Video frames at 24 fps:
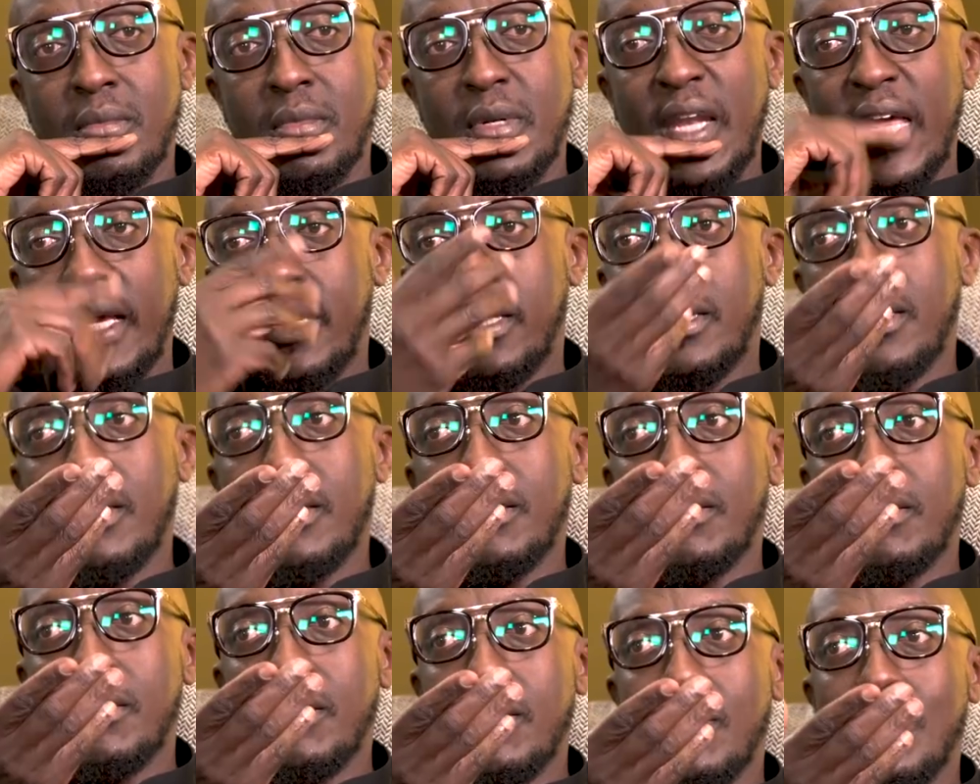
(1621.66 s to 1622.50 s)
Like,
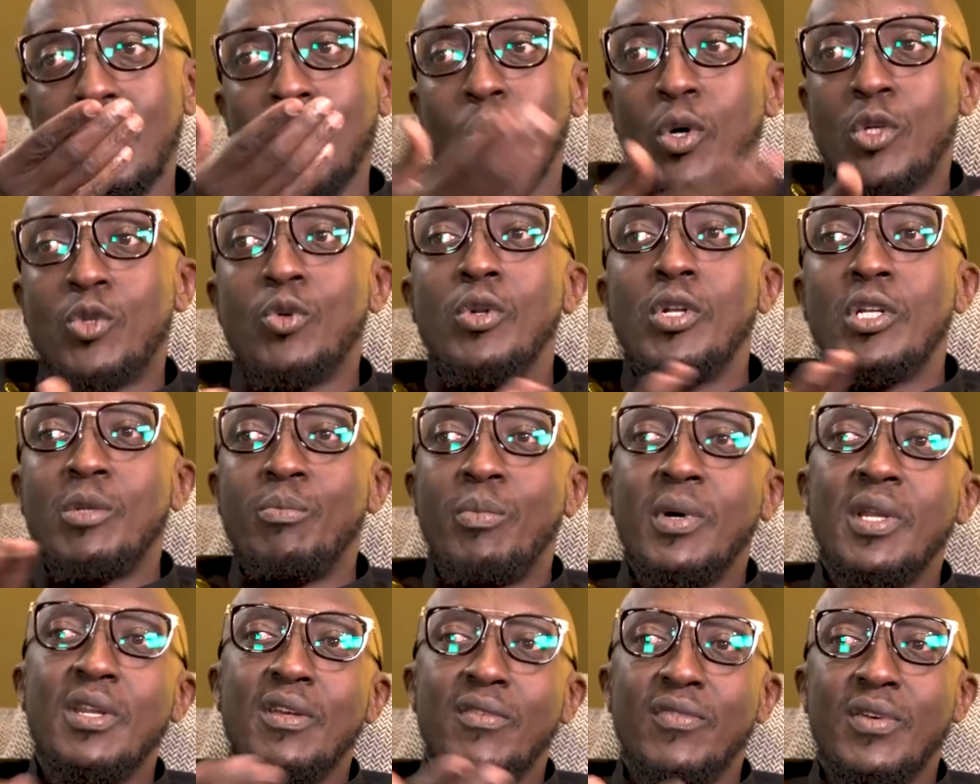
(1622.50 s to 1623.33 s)
what will it
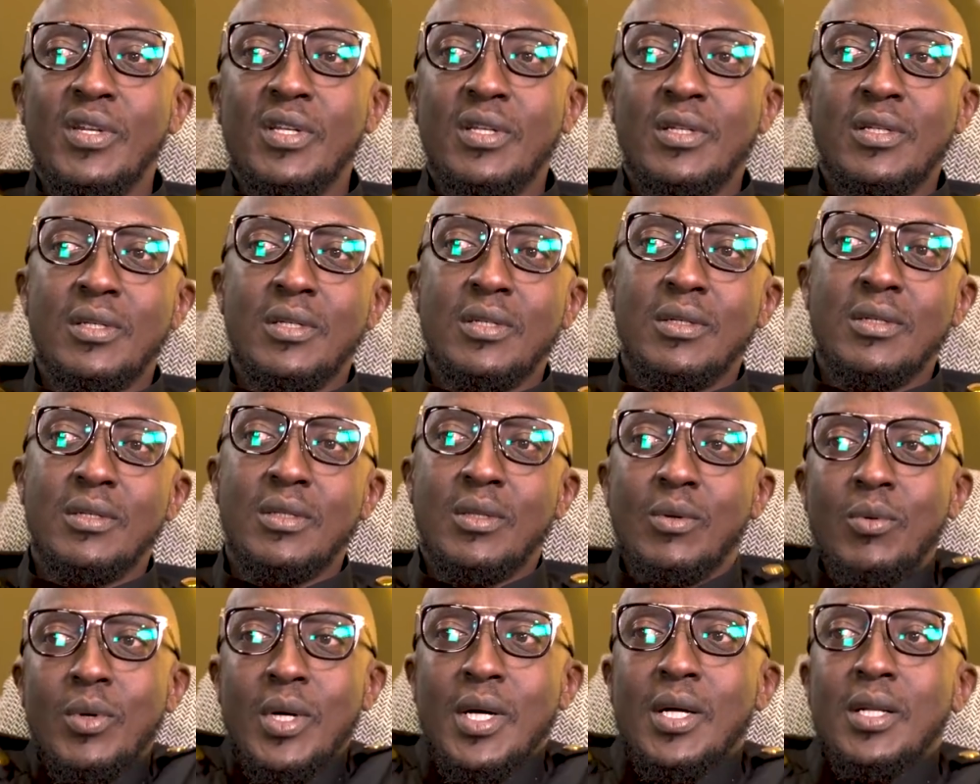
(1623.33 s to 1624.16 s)
benefit
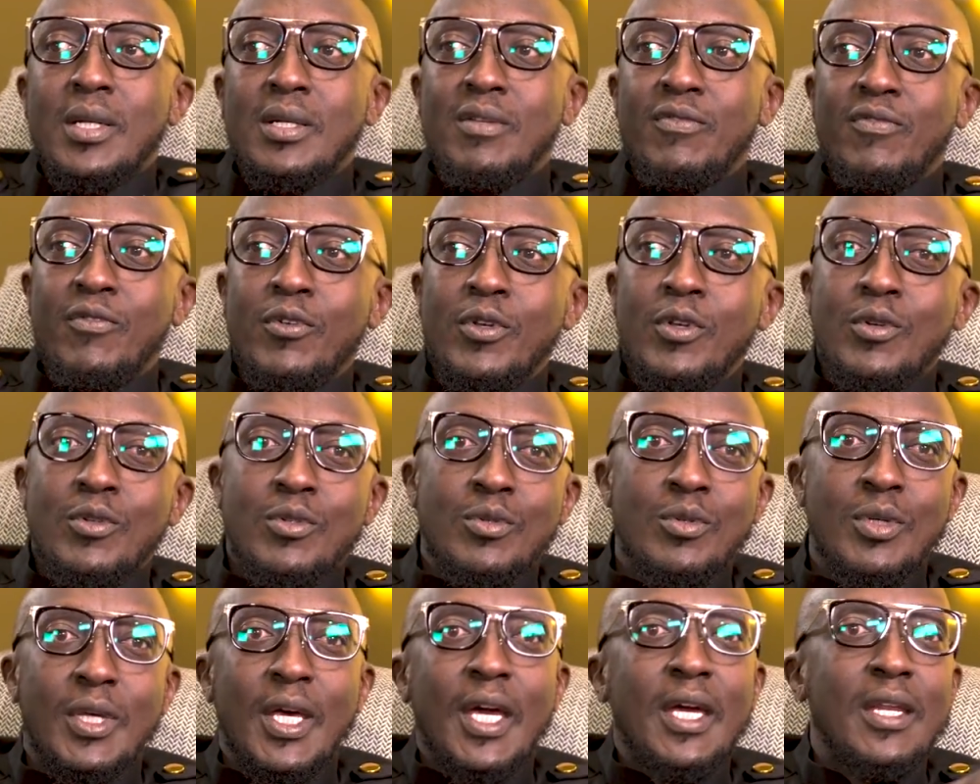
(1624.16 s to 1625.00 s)
the world for you
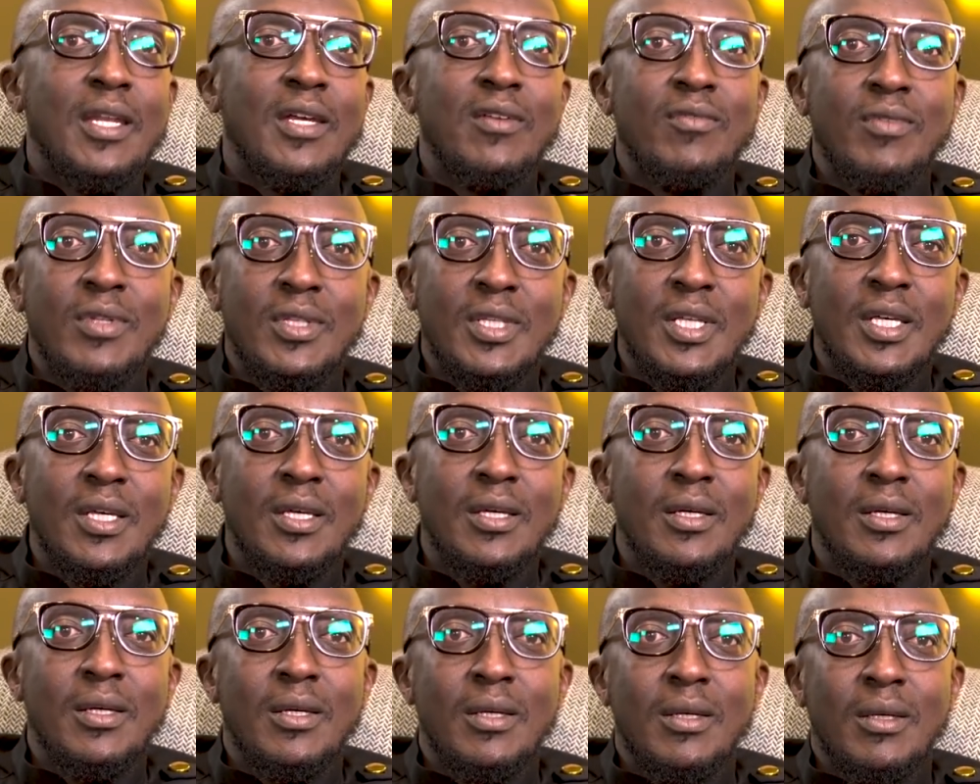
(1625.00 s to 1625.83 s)
to gain everything
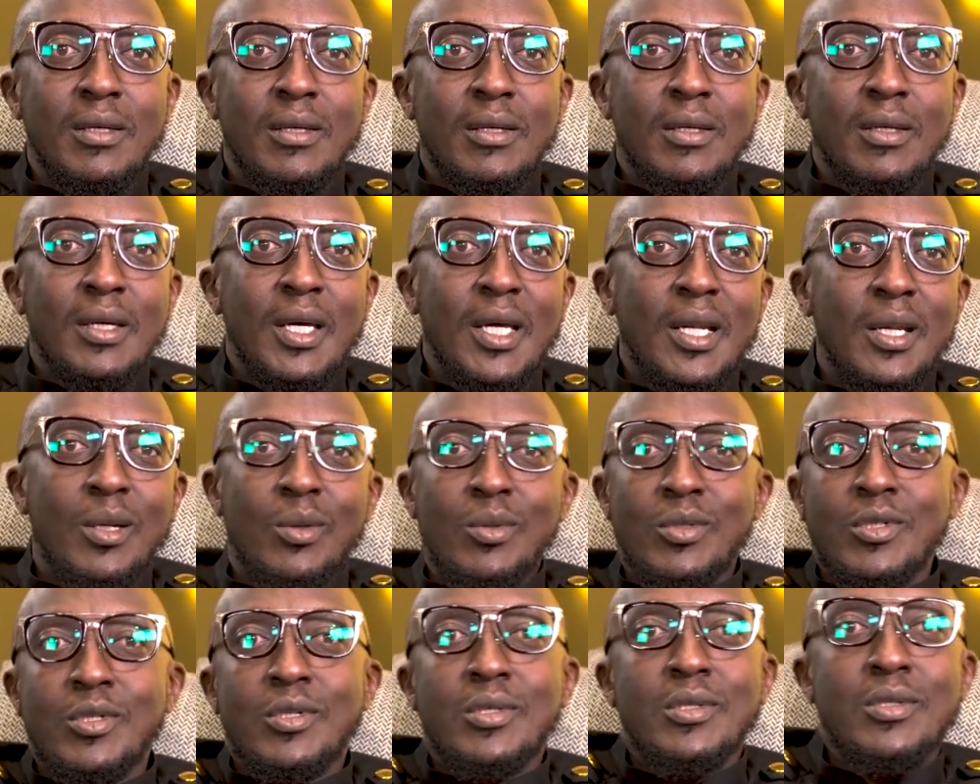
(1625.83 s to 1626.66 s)
and
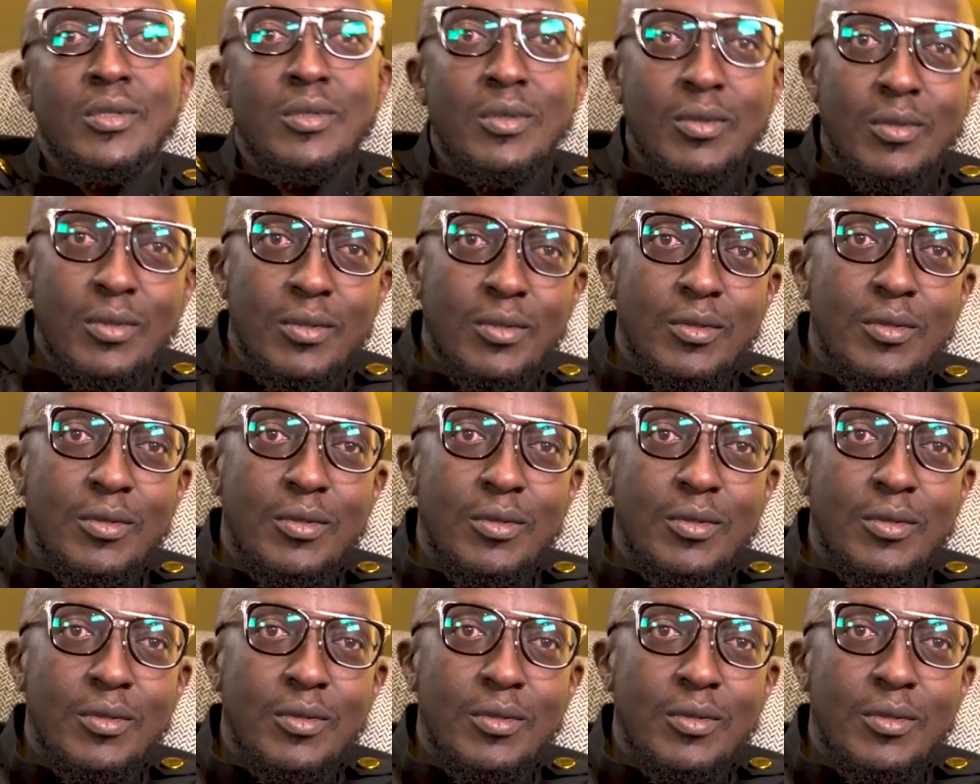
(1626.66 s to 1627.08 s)
lose your soul?